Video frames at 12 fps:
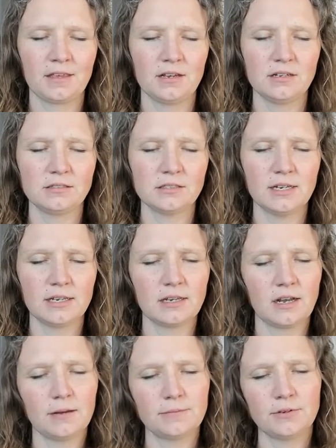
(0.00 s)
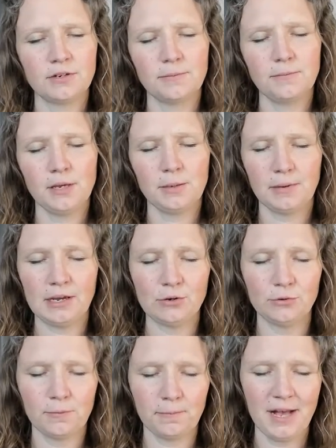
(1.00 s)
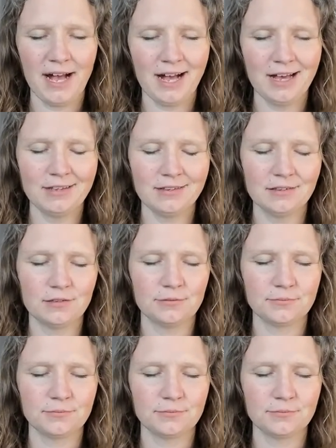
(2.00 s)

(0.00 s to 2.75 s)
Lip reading: It's like, I'm going to make my own path.